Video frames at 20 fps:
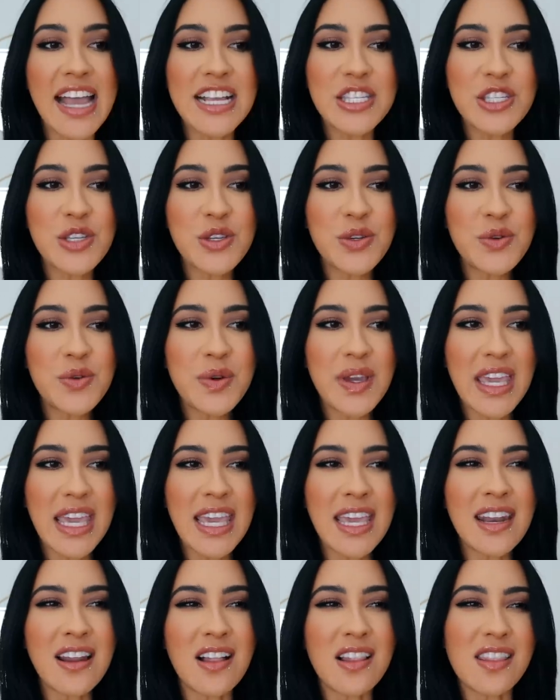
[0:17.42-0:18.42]
I do
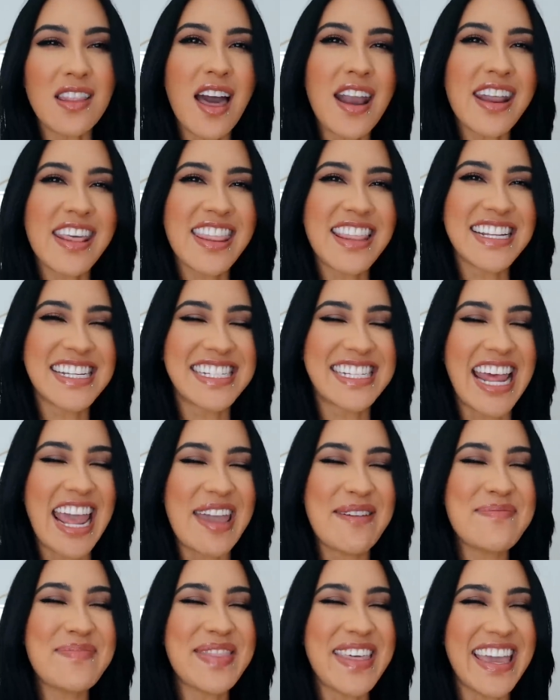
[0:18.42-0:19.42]
eat a lot of the
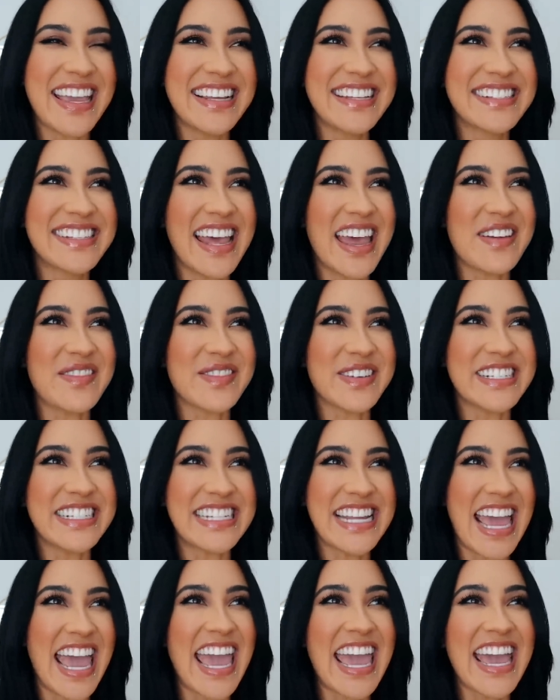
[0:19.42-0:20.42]
same things every
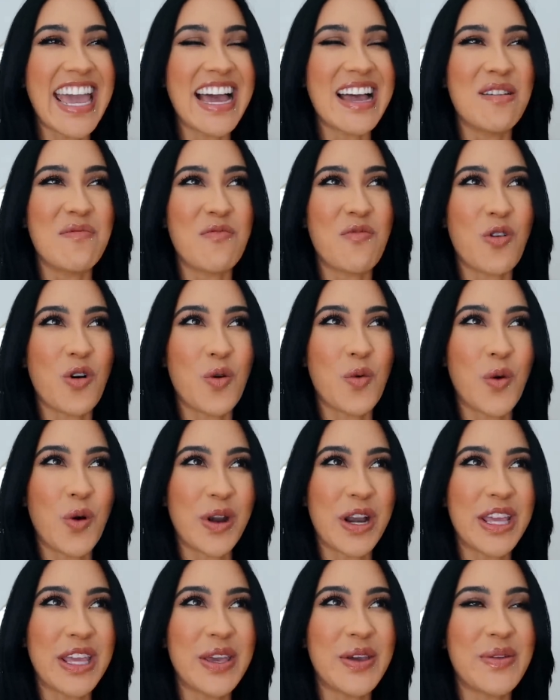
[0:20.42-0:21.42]
day. I'm
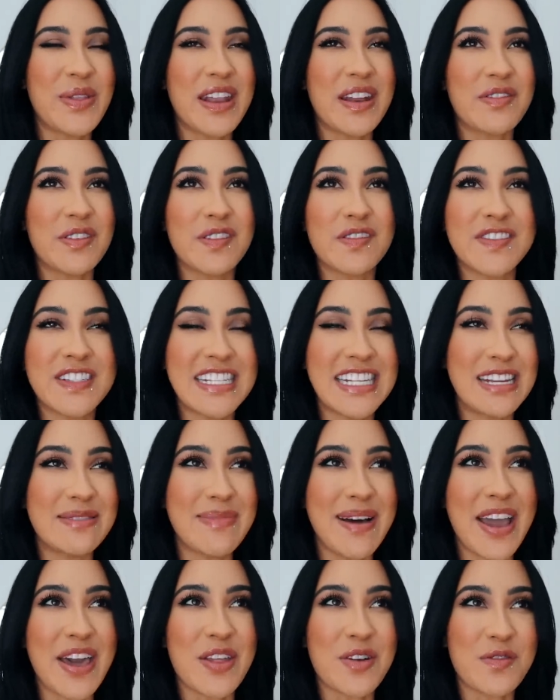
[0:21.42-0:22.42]
forewarning you that if you've seen
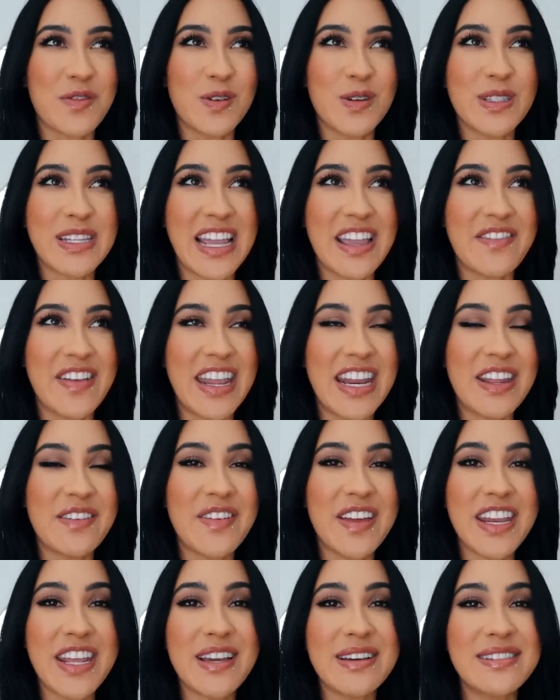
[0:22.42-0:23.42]
my other full day of eating
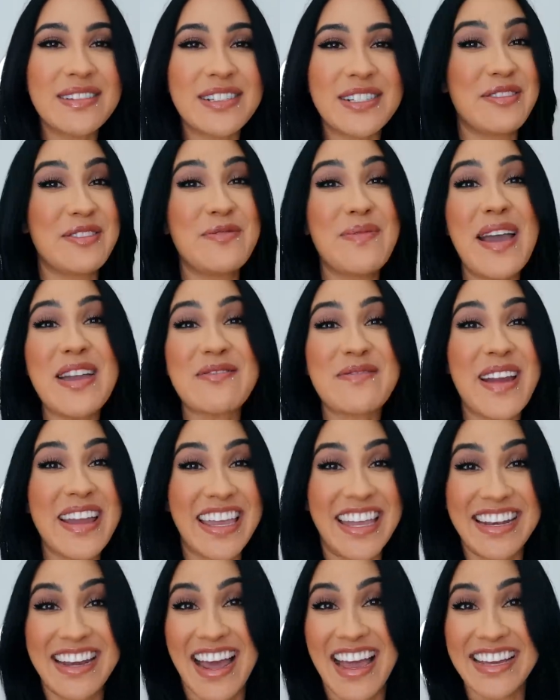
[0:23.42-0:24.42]
videos, you might
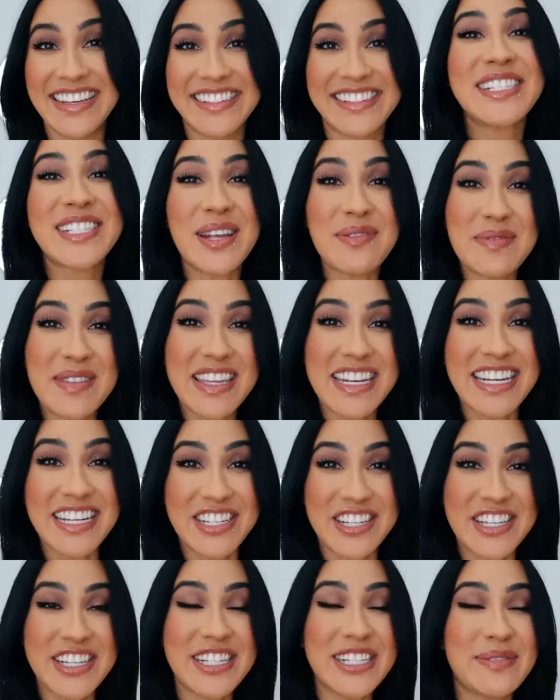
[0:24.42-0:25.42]
recognize some of the
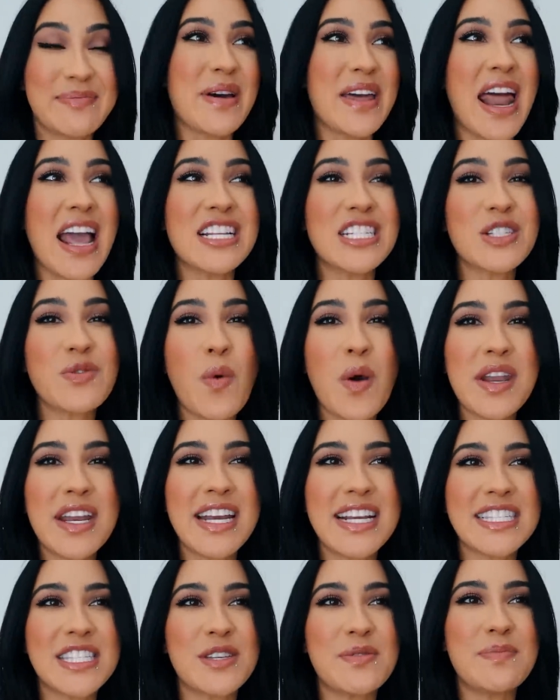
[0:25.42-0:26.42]
dishes, but I just wanted
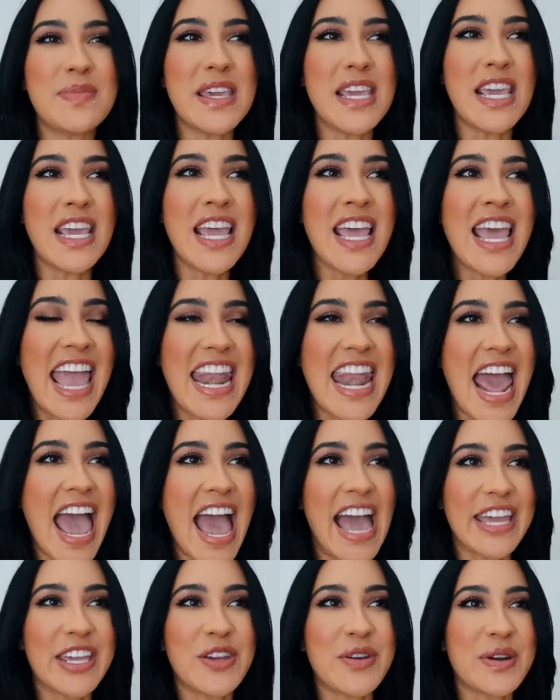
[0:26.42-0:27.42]
it to be an
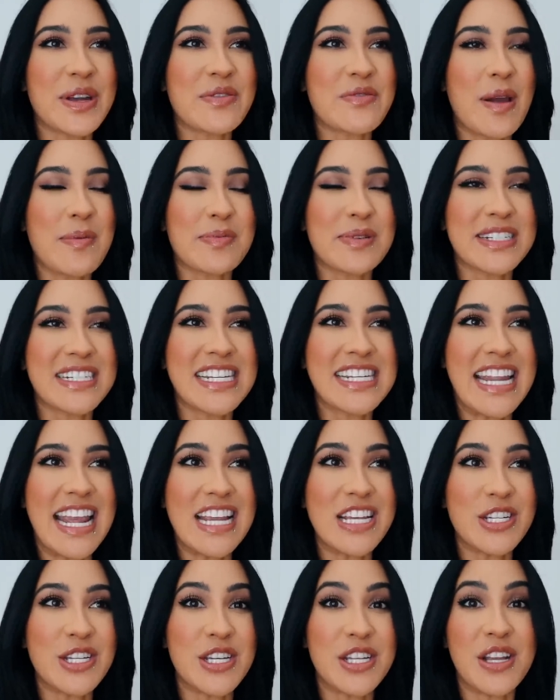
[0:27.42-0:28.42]
accurate
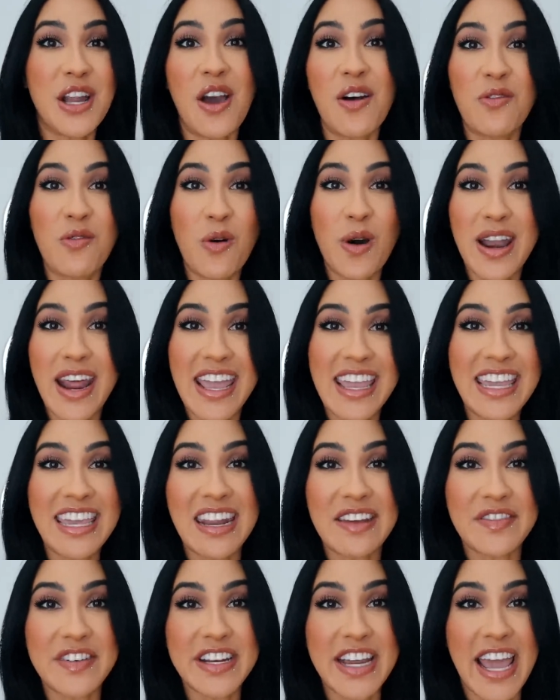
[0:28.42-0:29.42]
representation of what I eat every